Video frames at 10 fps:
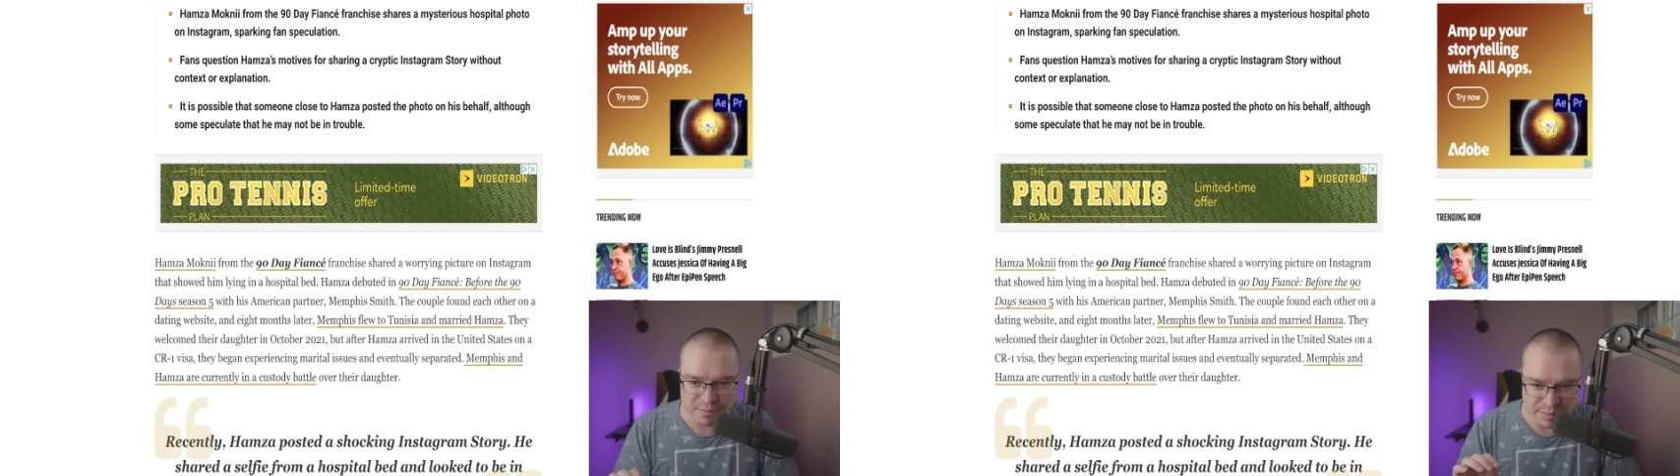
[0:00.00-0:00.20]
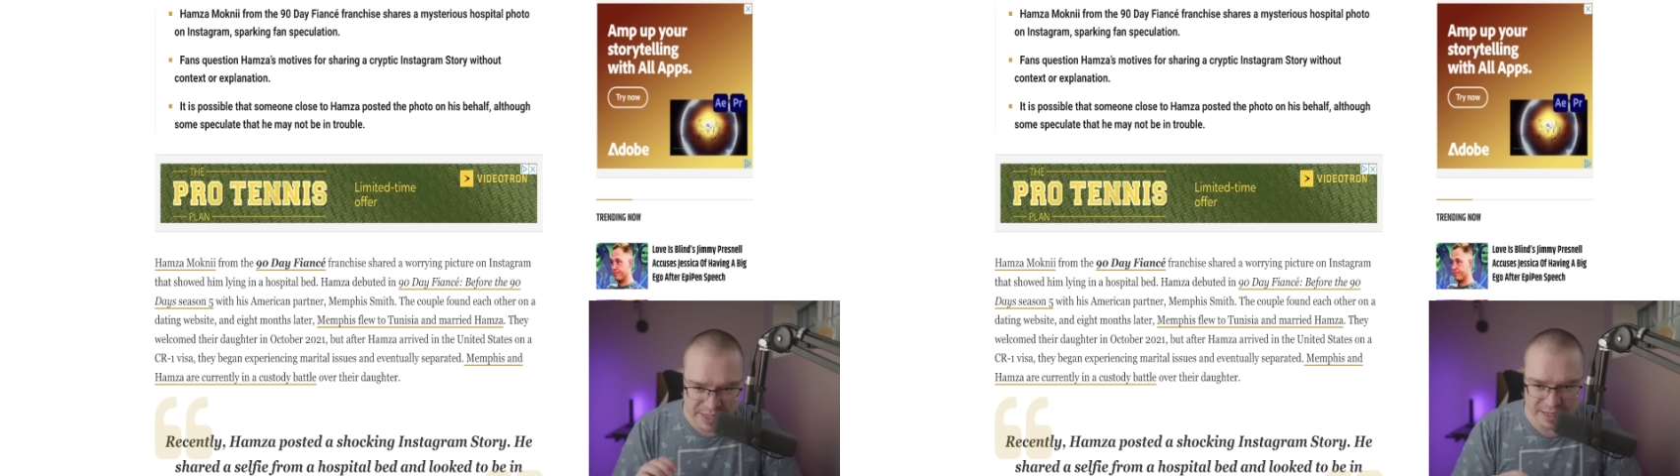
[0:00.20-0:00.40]

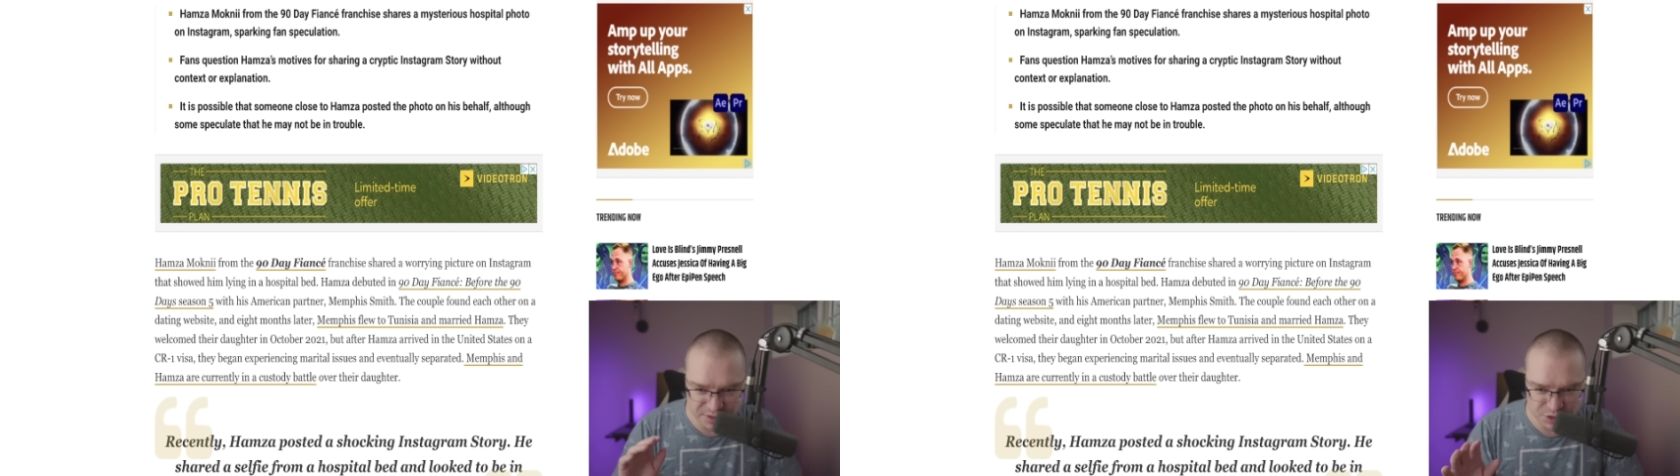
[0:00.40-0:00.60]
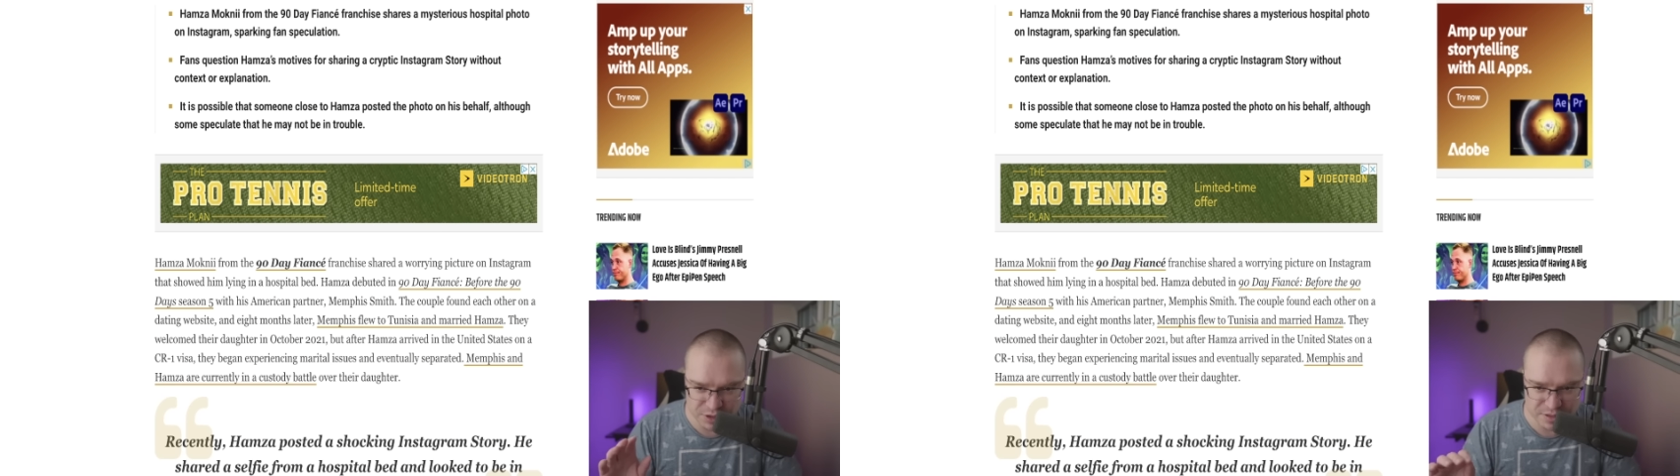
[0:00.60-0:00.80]
but it
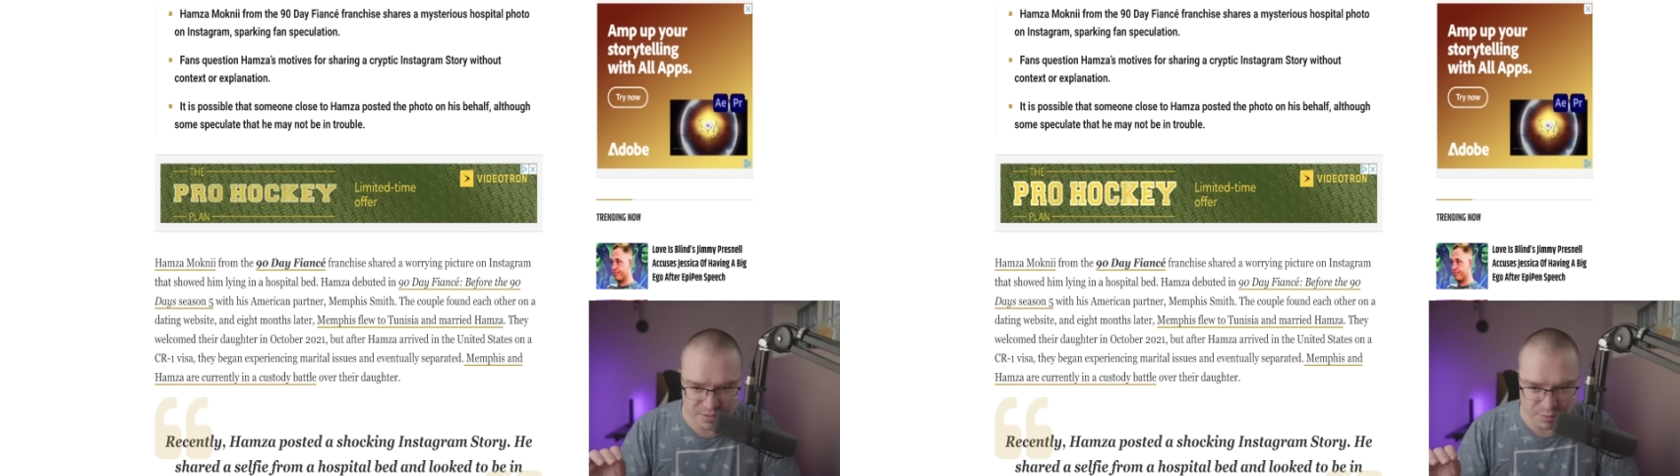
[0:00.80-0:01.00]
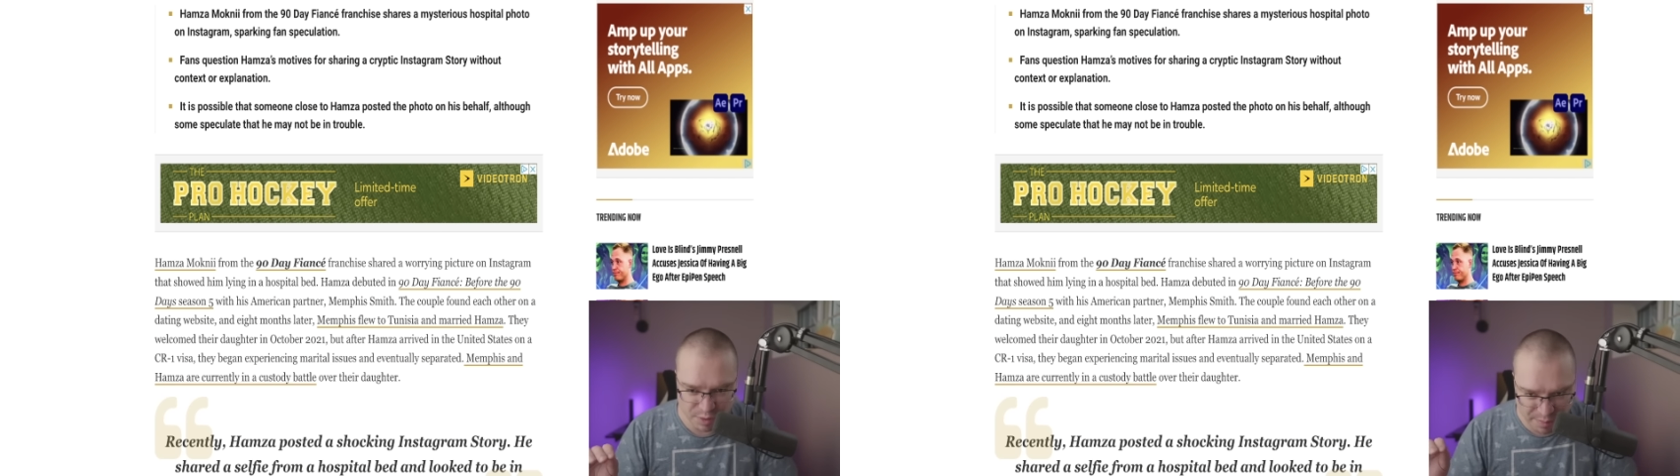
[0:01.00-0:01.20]
just
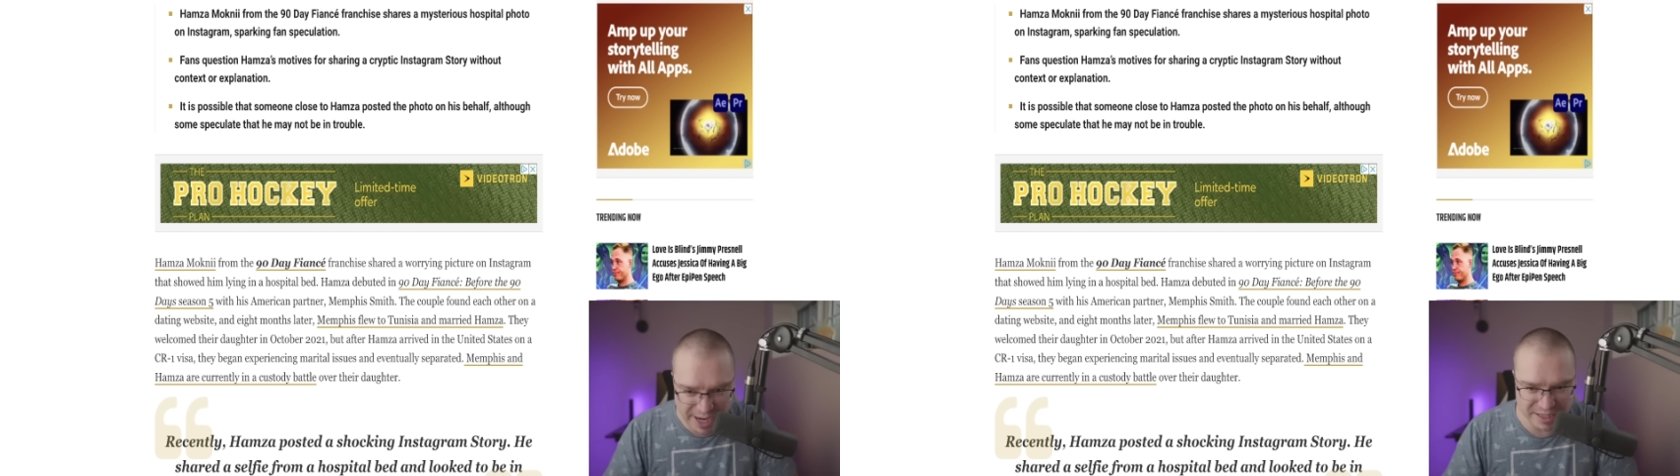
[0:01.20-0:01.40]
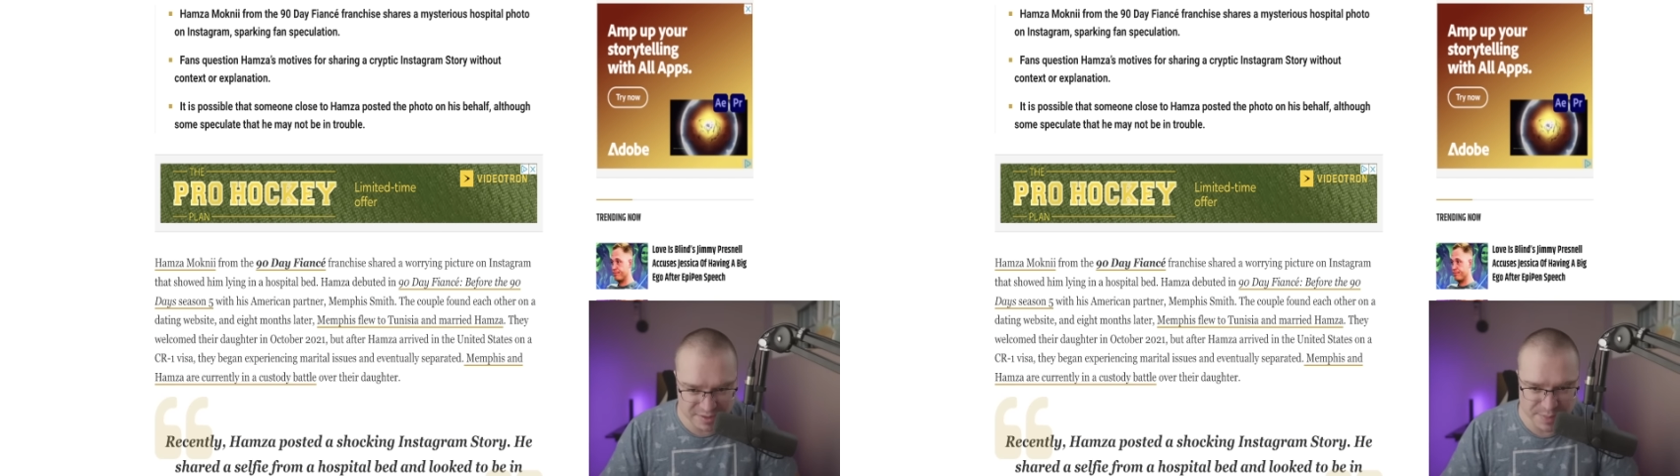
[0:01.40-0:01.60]
reminds